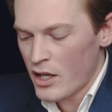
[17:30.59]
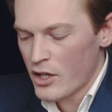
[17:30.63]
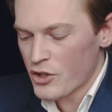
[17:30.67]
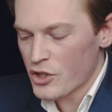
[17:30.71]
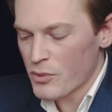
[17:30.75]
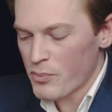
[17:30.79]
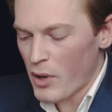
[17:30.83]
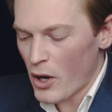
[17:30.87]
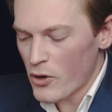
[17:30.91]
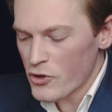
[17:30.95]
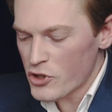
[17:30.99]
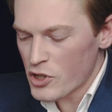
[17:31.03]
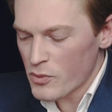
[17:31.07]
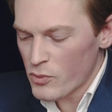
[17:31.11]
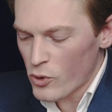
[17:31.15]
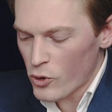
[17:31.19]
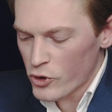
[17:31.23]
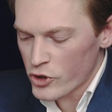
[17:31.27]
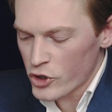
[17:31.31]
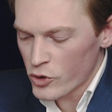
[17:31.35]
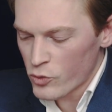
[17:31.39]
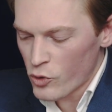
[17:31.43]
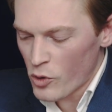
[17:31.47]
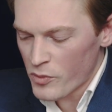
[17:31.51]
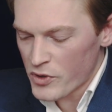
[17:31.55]
The
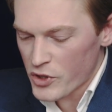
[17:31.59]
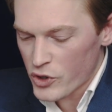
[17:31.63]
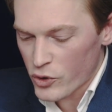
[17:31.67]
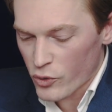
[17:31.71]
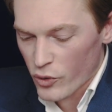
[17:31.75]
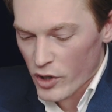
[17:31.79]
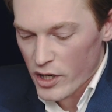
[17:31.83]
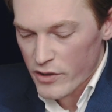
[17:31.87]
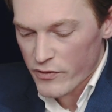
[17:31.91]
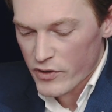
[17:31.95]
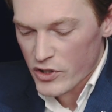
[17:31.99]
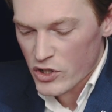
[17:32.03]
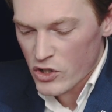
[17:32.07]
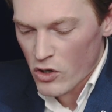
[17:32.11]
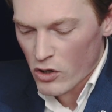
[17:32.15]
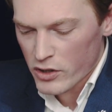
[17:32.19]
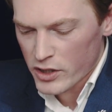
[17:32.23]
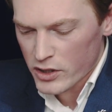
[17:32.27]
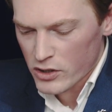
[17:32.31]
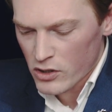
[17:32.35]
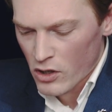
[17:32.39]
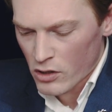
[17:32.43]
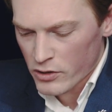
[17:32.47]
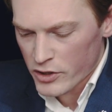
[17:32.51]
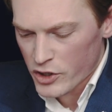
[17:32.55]
post-abortion woman's grief is not
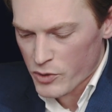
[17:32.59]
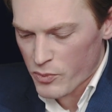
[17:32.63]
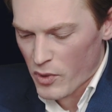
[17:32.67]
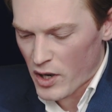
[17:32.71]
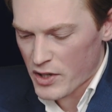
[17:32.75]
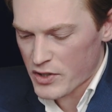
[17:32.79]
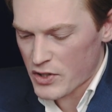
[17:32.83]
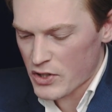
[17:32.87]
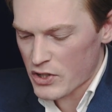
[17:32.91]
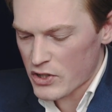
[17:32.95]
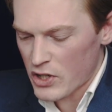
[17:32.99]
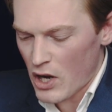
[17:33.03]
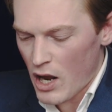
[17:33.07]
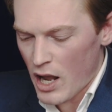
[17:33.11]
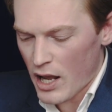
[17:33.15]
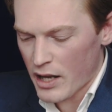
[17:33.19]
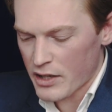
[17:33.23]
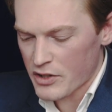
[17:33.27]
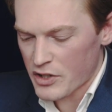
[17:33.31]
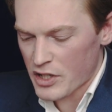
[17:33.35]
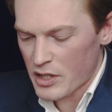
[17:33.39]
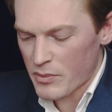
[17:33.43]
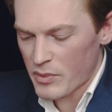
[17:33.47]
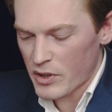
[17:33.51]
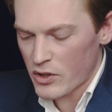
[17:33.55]
acknowledged by
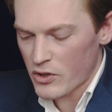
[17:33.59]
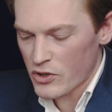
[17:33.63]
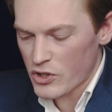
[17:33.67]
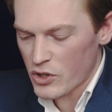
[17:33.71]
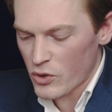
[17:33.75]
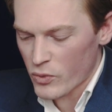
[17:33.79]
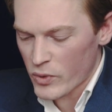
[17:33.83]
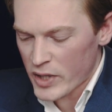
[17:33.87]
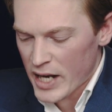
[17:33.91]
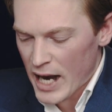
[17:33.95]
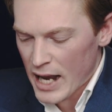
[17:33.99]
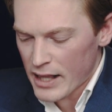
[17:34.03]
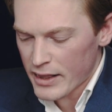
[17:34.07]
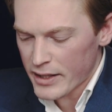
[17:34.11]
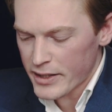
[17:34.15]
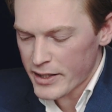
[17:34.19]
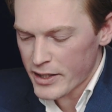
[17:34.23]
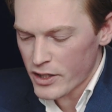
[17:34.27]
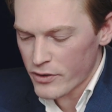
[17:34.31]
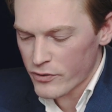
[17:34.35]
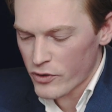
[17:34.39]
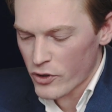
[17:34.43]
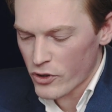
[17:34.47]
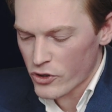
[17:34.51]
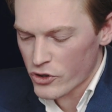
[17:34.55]
society because the reality
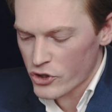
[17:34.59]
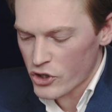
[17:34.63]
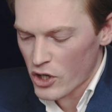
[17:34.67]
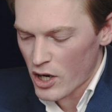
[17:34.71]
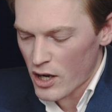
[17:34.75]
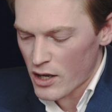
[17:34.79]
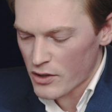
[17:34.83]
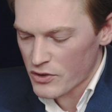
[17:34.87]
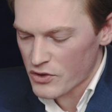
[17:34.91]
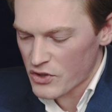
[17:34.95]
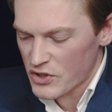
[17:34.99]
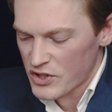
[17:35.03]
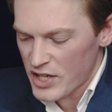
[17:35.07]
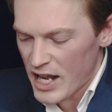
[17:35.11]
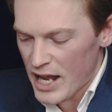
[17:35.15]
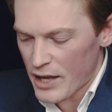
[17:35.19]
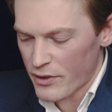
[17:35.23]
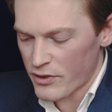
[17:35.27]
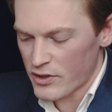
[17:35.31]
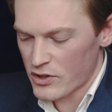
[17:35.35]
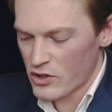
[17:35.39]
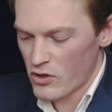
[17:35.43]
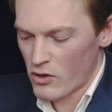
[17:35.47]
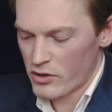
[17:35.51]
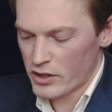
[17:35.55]
of her child's
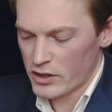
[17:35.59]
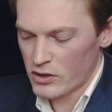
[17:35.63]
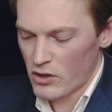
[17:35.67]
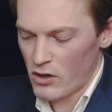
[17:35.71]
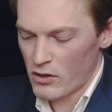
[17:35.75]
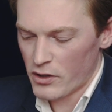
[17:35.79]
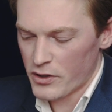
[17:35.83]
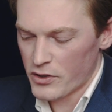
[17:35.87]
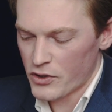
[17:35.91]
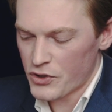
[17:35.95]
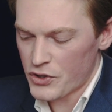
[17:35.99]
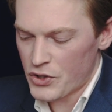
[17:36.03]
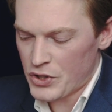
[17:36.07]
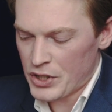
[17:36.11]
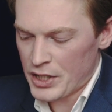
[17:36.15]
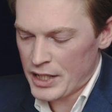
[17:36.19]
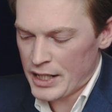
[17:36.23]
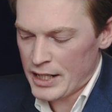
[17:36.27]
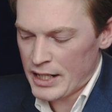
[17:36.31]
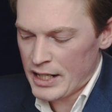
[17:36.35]
death is not acknowledged.